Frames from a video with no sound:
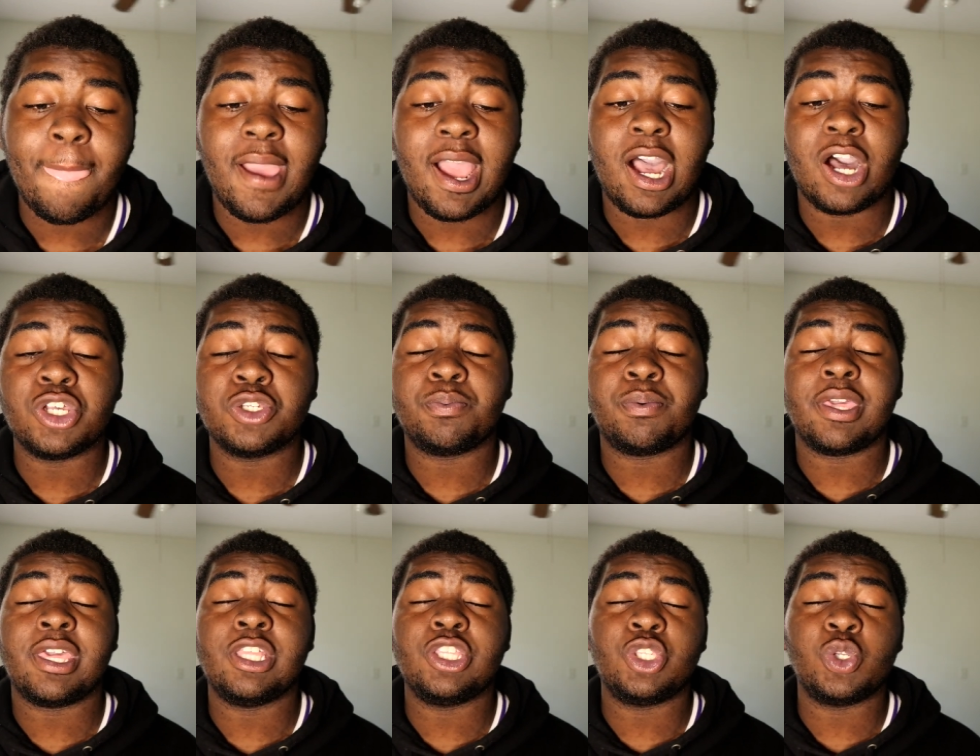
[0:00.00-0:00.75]
I was
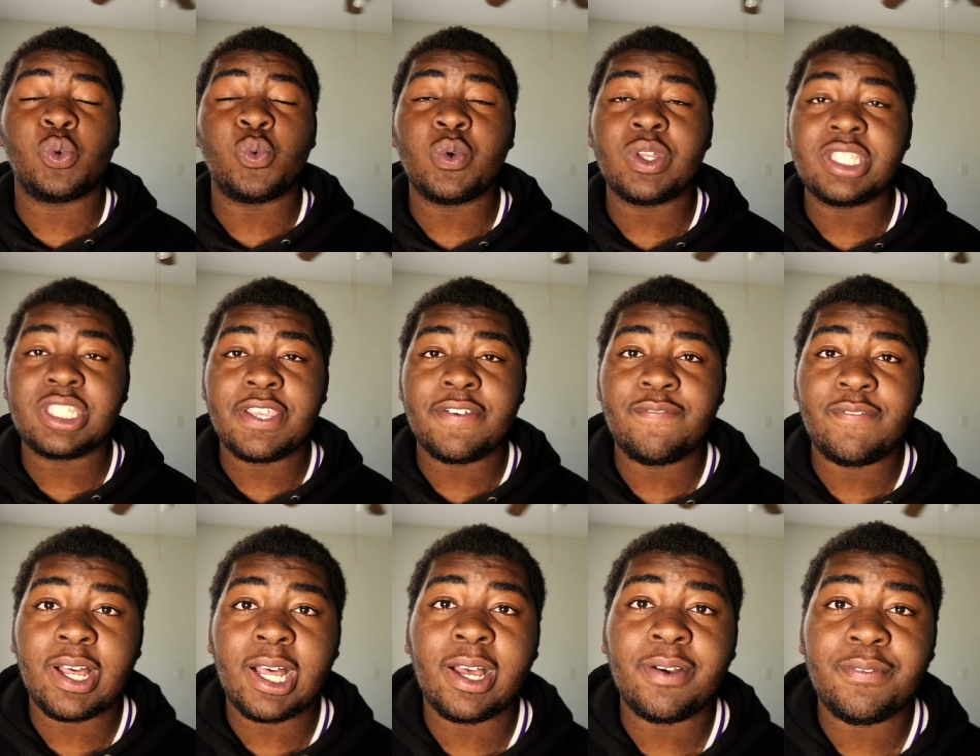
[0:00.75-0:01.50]
paying
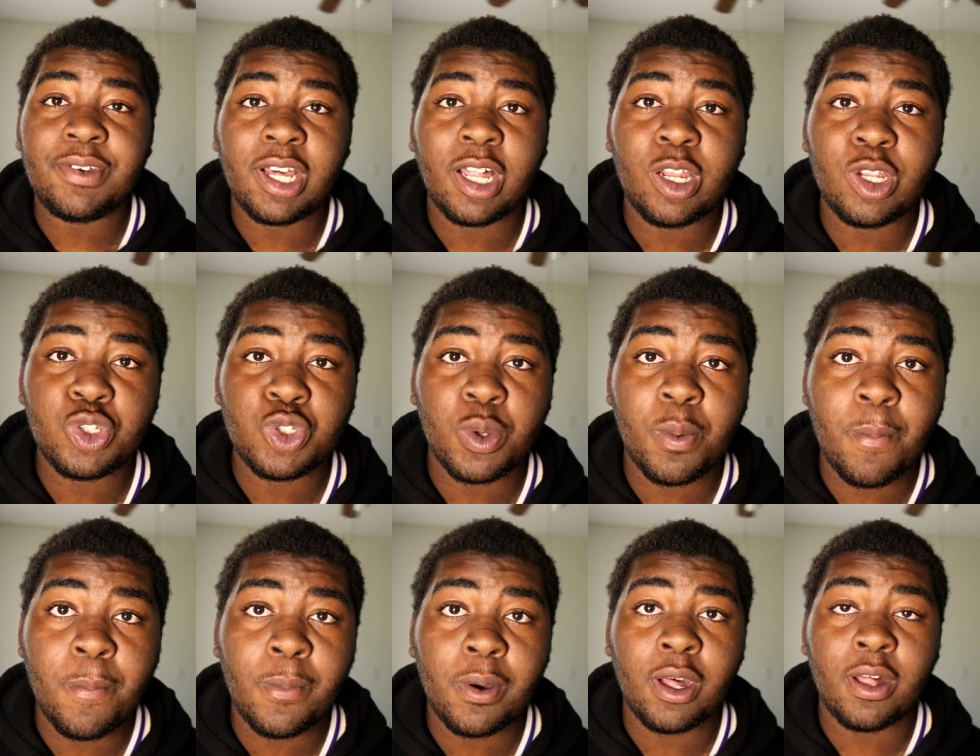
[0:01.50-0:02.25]
$25 a
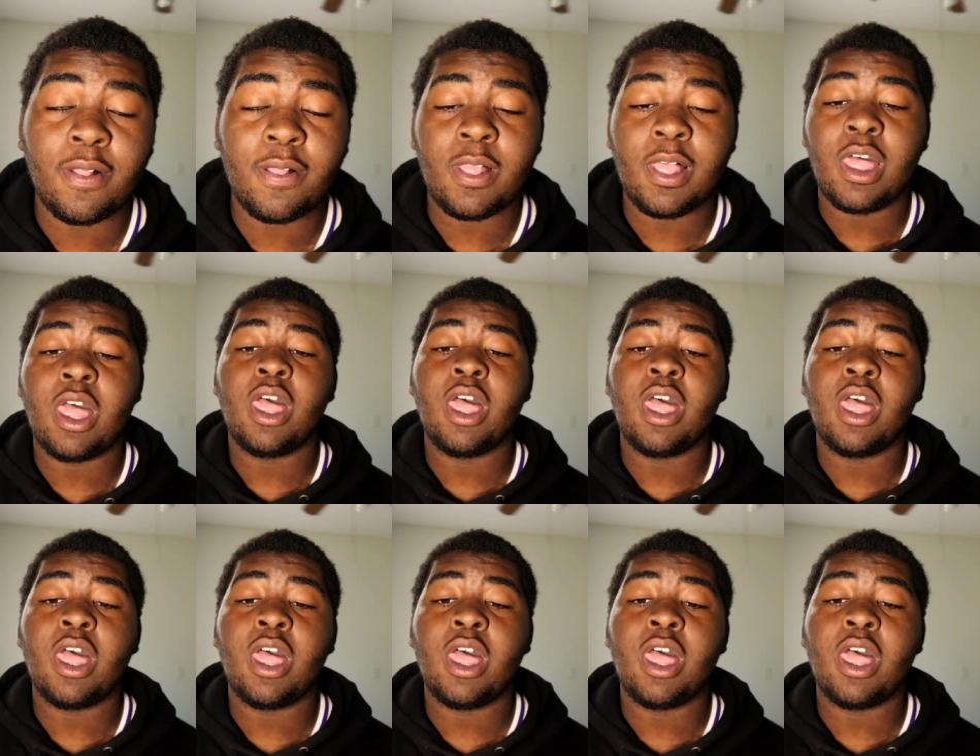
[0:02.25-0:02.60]
month